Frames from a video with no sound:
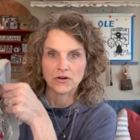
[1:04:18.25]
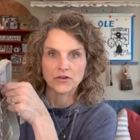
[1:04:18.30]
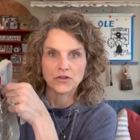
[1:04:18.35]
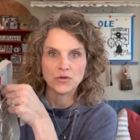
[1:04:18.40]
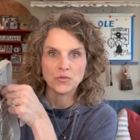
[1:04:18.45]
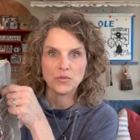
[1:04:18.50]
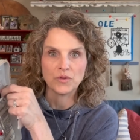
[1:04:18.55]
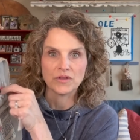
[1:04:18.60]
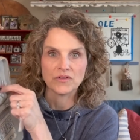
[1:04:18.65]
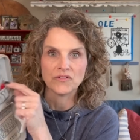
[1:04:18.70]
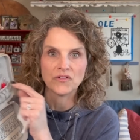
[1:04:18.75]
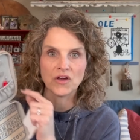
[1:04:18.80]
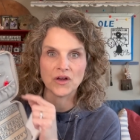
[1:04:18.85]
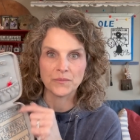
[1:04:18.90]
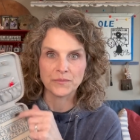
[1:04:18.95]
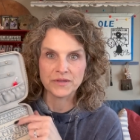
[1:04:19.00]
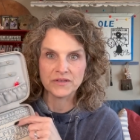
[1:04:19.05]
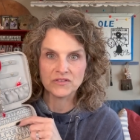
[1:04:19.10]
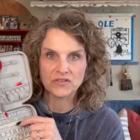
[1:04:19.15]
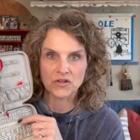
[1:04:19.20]
You will
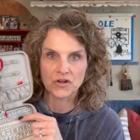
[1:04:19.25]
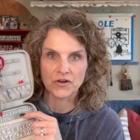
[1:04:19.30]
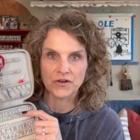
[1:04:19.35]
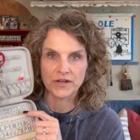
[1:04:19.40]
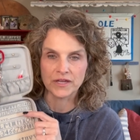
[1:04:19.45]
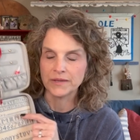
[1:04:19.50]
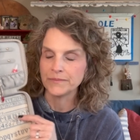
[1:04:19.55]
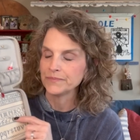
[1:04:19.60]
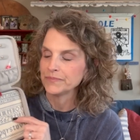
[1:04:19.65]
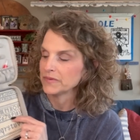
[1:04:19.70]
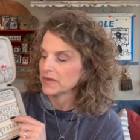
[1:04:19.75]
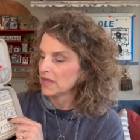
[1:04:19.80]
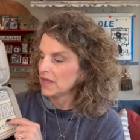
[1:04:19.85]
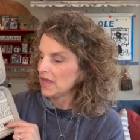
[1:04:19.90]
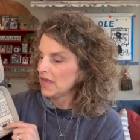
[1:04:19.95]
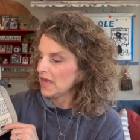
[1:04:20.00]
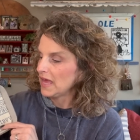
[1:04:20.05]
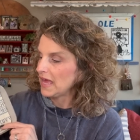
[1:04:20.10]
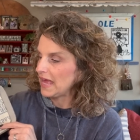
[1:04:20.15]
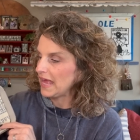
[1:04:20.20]
not be sorry.
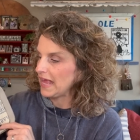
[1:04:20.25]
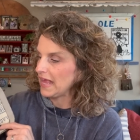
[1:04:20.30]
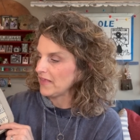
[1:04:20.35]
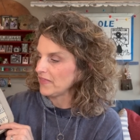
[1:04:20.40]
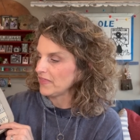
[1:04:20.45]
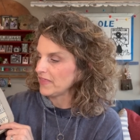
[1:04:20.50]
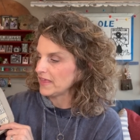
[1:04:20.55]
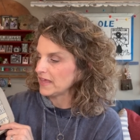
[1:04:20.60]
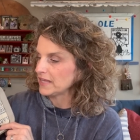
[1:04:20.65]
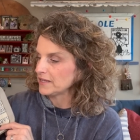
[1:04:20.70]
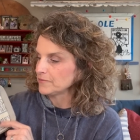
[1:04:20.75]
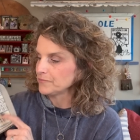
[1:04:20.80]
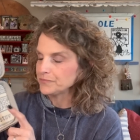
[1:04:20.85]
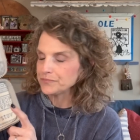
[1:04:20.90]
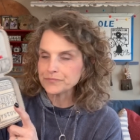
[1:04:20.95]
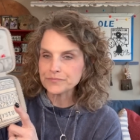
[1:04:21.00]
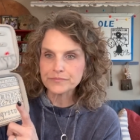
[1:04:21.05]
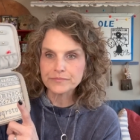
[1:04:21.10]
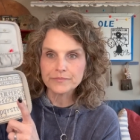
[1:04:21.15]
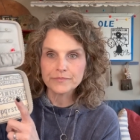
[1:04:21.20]
And then
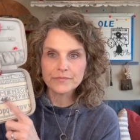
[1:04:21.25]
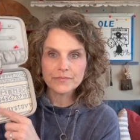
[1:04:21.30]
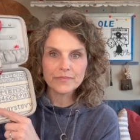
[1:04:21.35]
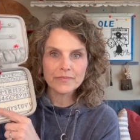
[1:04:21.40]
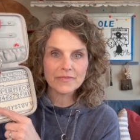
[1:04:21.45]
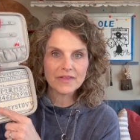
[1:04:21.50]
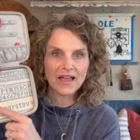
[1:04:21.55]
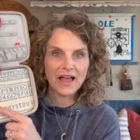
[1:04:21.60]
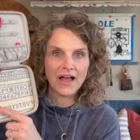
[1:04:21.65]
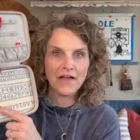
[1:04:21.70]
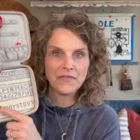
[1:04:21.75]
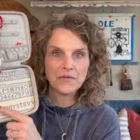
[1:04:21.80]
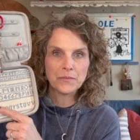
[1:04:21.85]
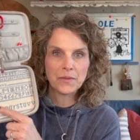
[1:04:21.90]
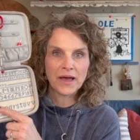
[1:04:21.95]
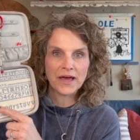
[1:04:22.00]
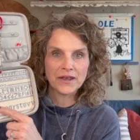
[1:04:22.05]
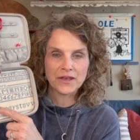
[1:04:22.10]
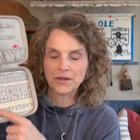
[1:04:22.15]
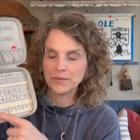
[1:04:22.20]
on the
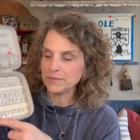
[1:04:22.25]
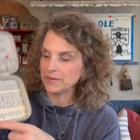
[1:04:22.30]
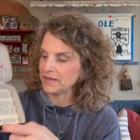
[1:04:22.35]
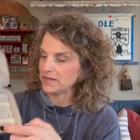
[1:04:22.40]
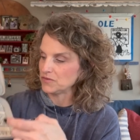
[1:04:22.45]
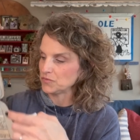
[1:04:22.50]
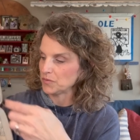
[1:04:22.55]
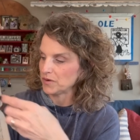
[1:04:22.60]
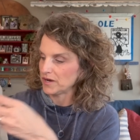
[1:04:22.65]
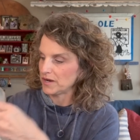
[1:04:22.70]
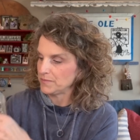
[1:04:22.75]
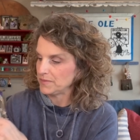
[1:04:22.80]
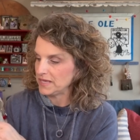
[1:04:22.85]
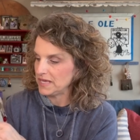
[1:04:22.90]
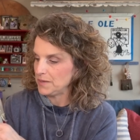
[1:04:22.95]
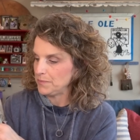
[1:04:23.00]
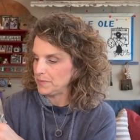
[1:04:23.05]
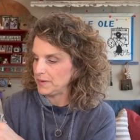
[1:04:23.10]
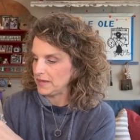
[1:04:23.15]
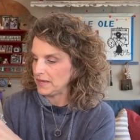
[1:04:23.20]
bottom is where I'm
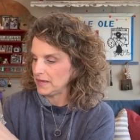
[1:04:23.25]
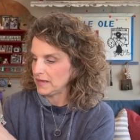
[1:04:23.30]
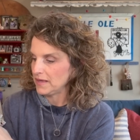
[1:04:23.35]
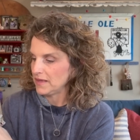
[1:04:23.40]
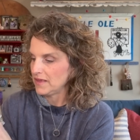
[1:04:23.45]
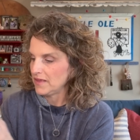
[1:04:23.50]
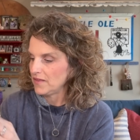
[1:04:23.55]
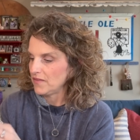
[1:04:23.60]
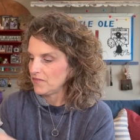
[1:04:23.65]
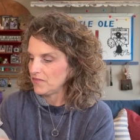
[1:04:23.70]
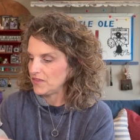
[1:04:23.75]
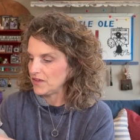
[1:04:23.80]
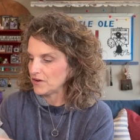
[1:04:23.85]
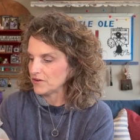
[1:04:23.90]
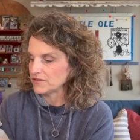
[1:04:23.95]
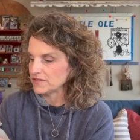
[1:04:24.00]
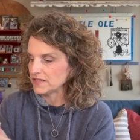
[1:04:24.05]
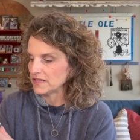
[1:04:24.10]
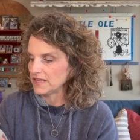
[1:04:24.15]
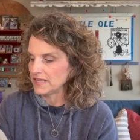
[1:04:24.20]
keeping,
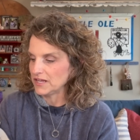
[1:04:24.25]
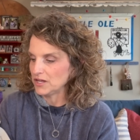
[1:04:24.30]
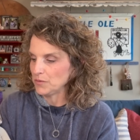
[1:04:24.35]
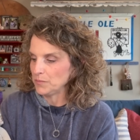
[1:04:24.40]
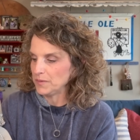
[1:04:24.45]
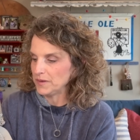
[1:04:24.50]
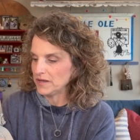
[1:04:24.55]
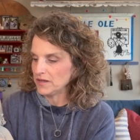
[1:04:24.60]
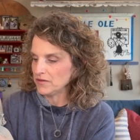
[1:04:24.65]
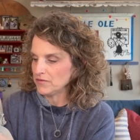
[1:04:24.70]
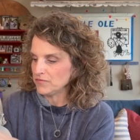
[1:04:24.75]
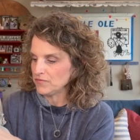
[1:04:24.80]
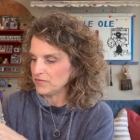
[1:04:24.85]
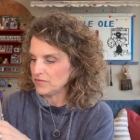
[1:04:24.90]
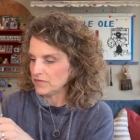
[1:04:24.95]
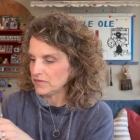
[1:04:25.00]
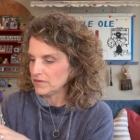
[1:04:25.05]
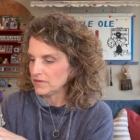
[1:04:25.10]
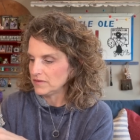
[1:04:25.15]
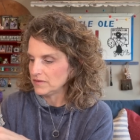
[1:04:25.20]
there's a little bit of
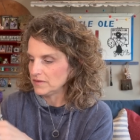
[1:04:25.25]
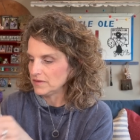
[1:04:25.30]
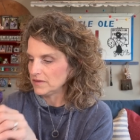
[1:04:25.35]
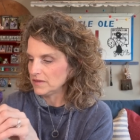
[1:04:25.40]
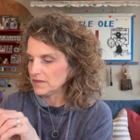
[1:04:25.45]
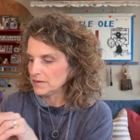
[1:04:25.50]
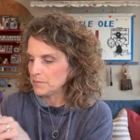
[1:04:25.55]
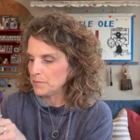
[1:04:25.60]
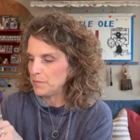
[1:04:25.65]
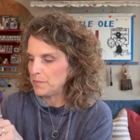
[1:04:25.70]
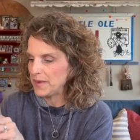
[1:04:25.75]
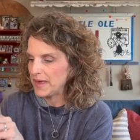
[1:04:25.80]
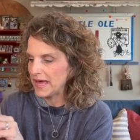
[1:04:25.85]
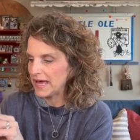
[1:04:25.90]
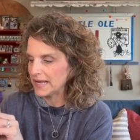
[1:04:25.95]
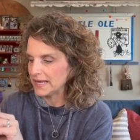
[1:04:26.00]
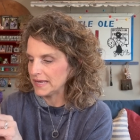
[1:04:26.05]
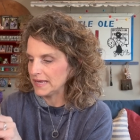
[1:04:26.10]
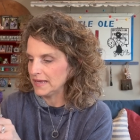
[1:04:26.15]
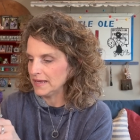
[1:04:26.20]

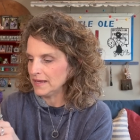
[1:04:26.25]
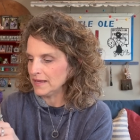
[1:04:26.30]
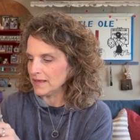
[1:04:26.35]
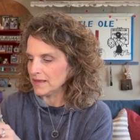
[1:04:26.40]
batting